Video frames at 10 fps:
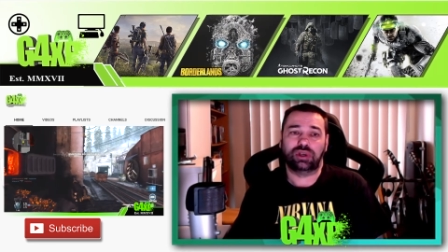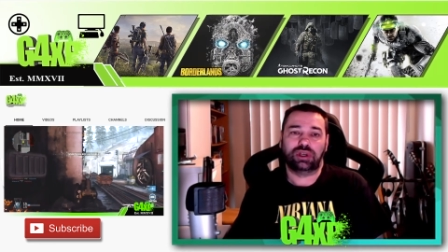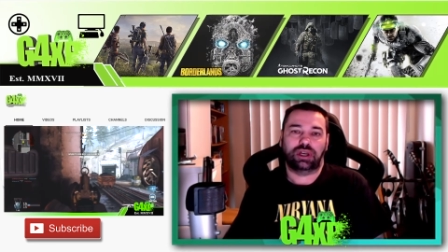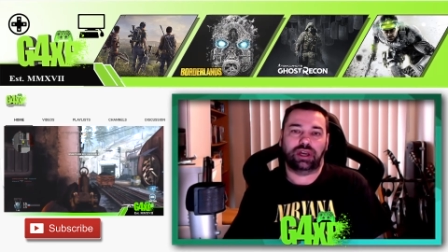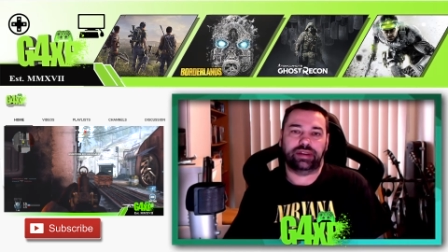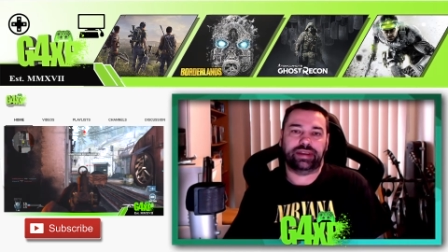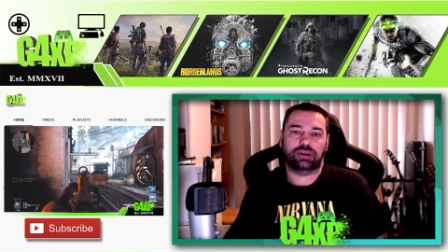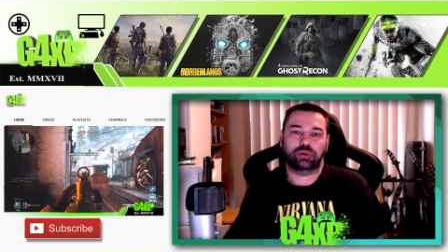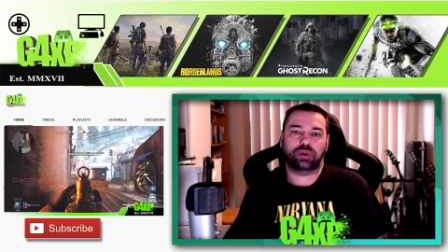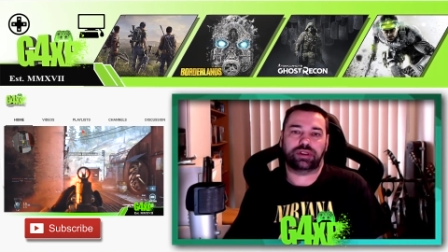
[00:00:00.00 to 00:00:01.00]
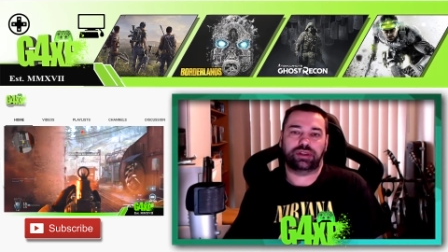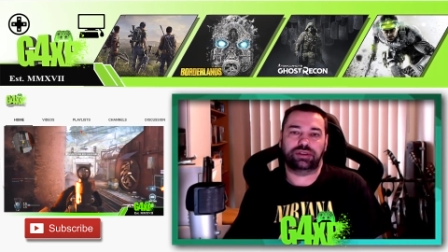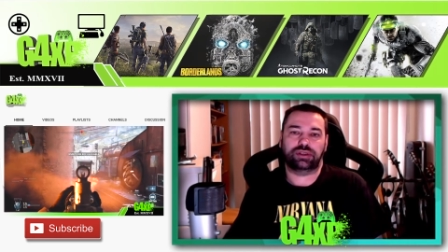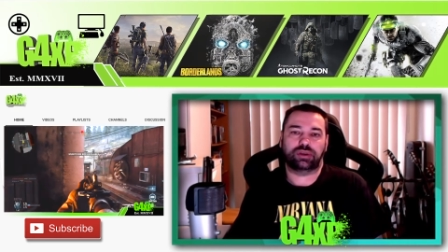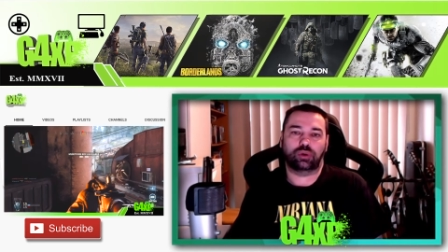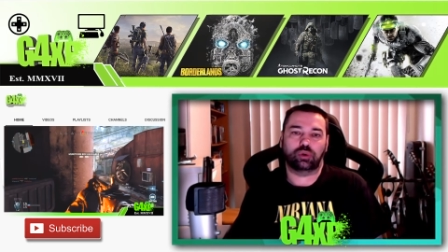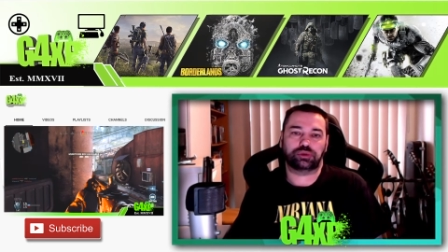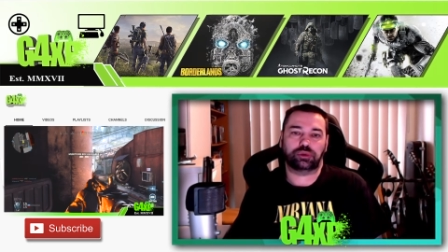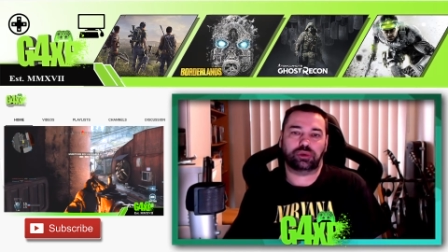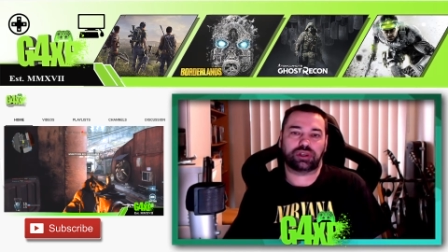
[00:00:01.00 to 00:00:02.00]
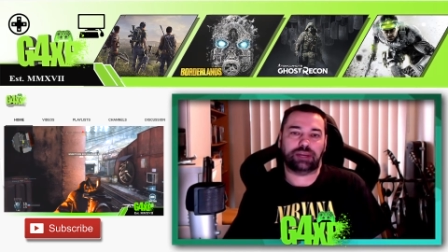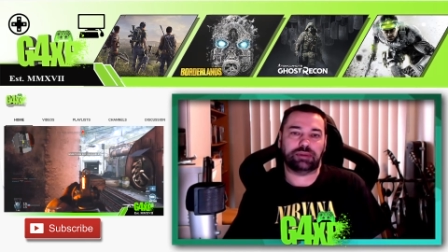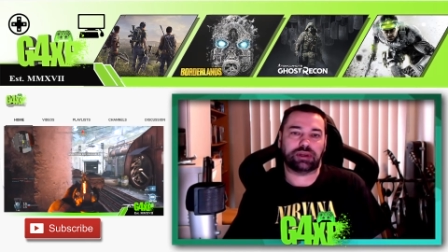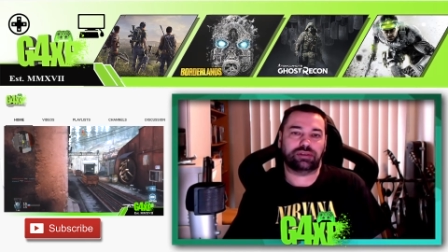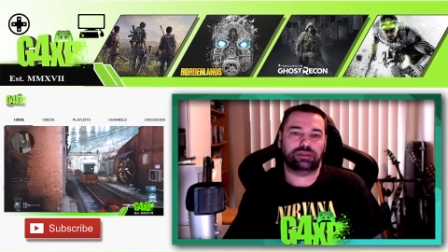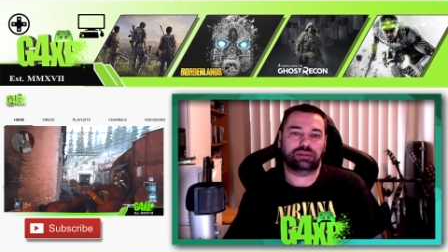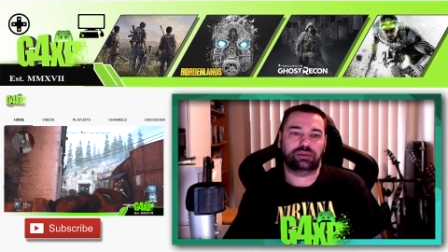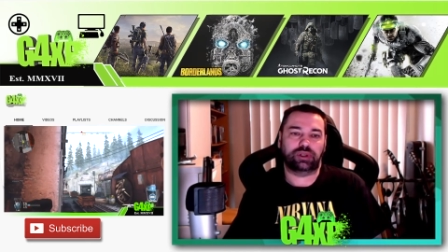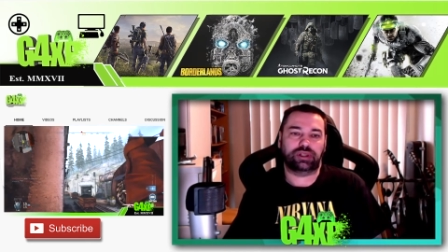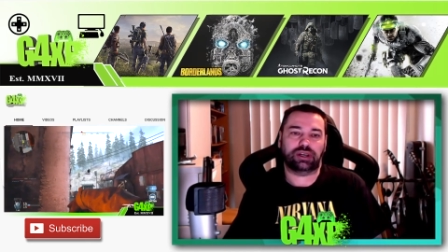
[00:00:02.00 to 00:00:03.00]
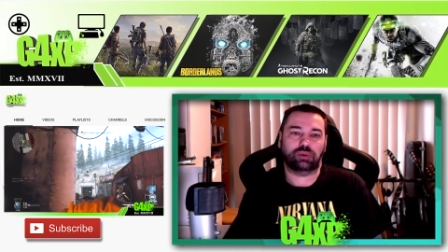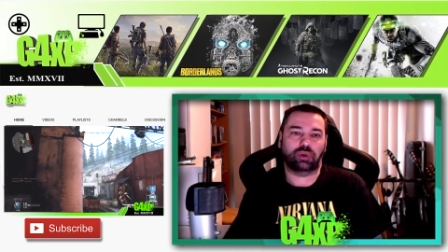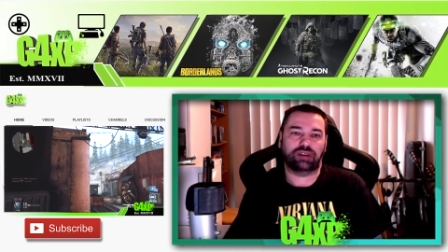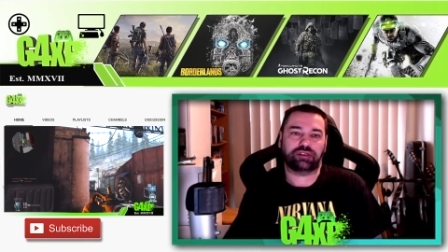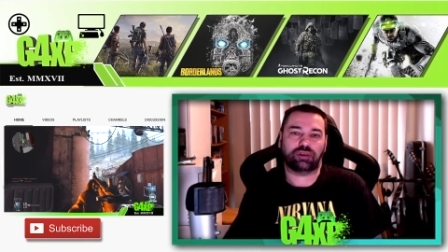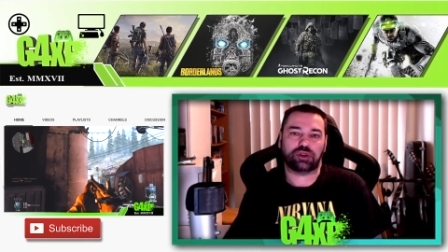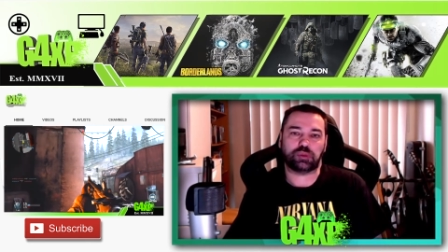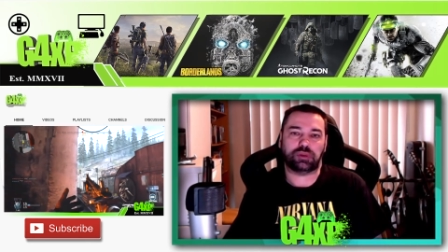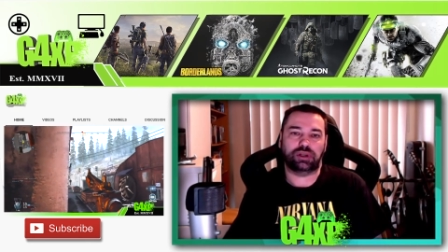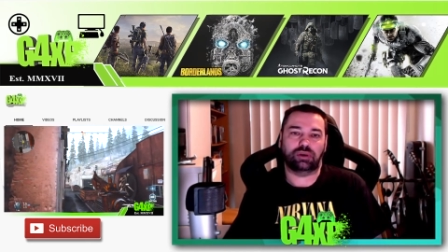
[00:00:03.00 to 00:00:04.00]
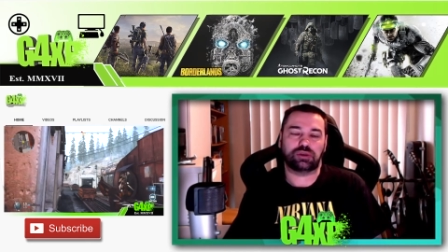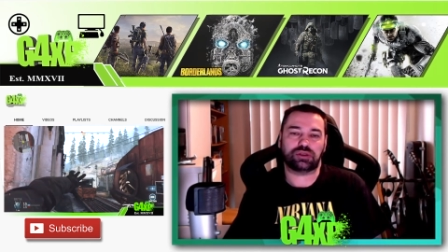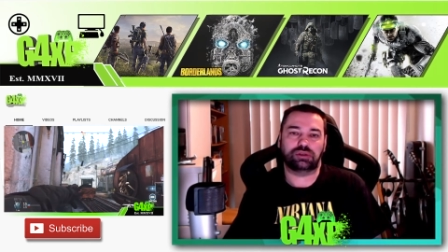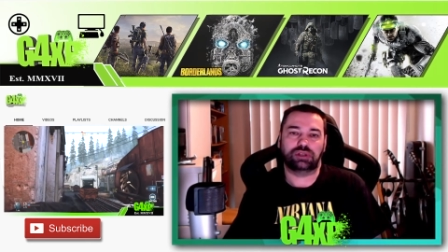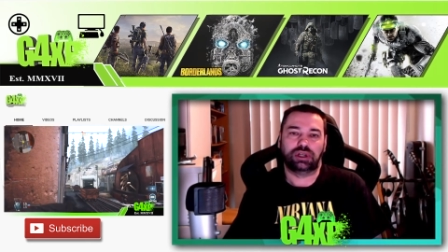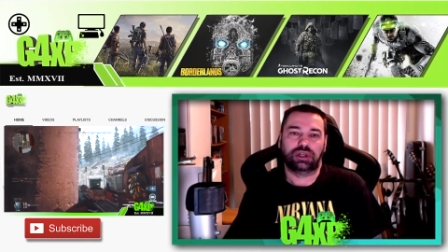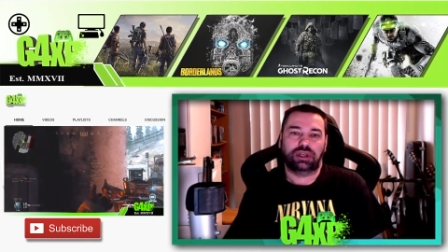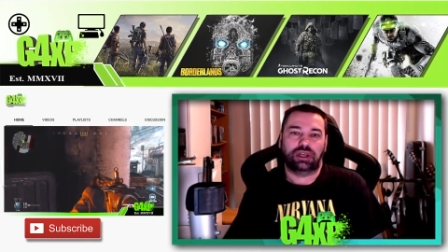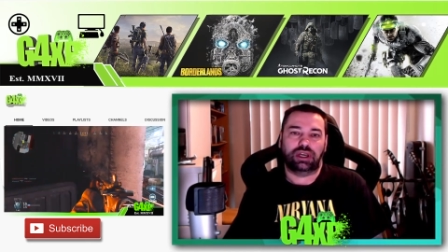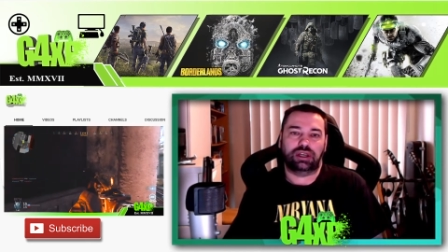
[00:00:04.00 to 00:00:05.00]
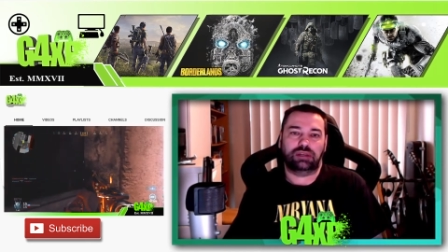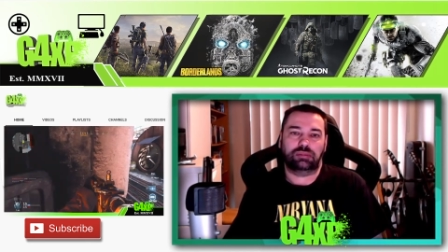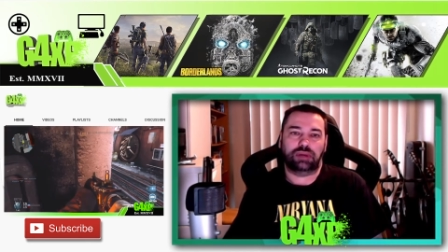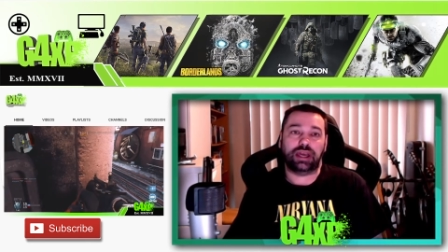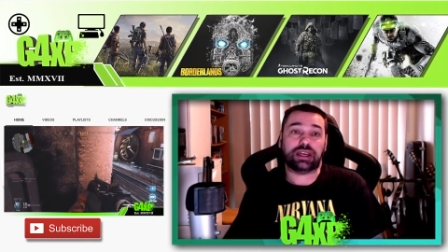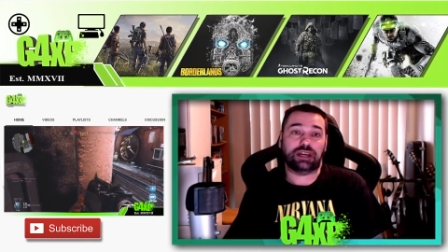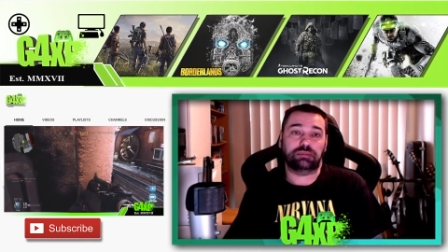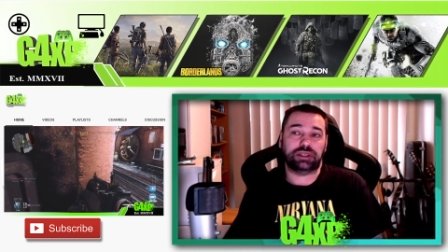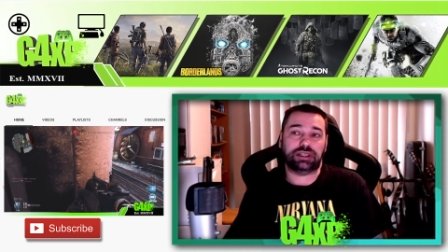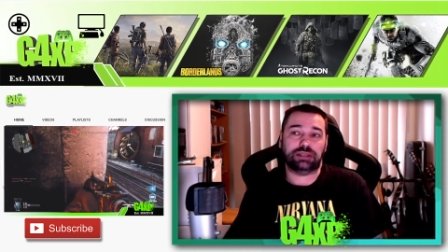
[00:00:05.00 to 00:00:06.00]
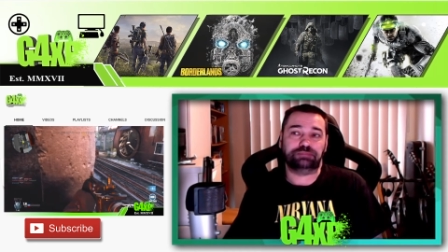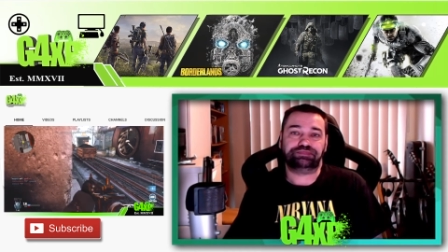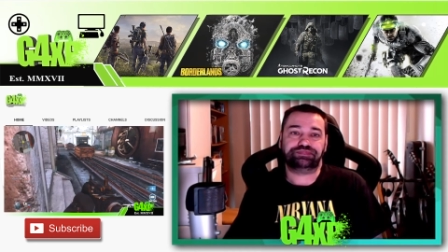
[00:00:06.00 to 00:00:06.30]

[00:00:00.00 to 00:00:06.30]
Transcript: and now with the new Cold War coming through, that will have crossplay also. Um, it can be done.